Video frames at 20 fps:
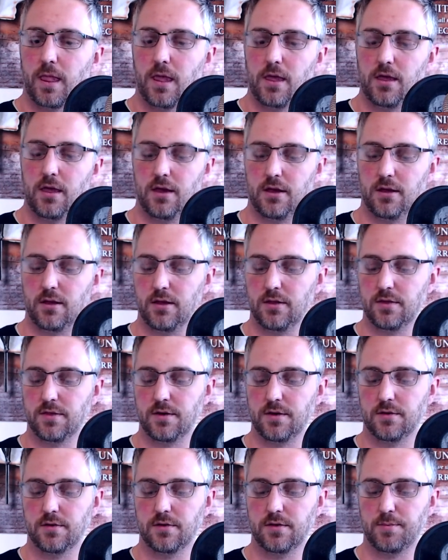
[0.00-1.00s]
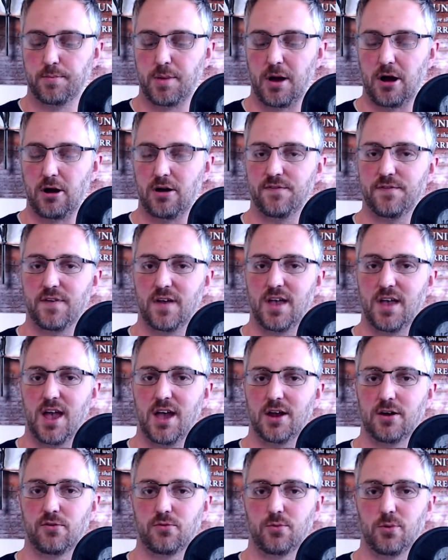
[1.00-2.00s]
it, the, the paraffin
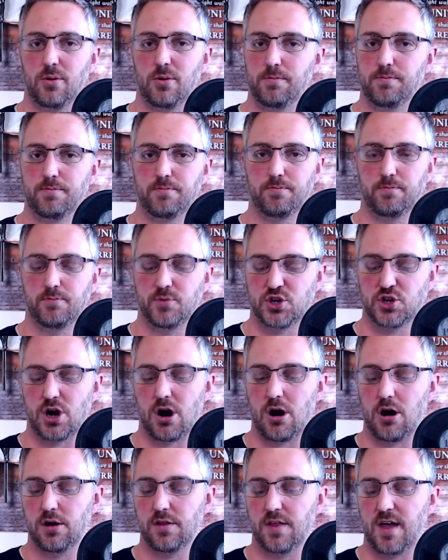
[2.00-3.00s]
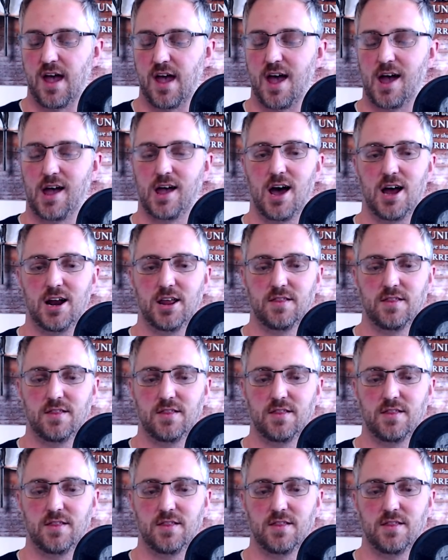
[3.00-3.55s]
candles will char the heck out of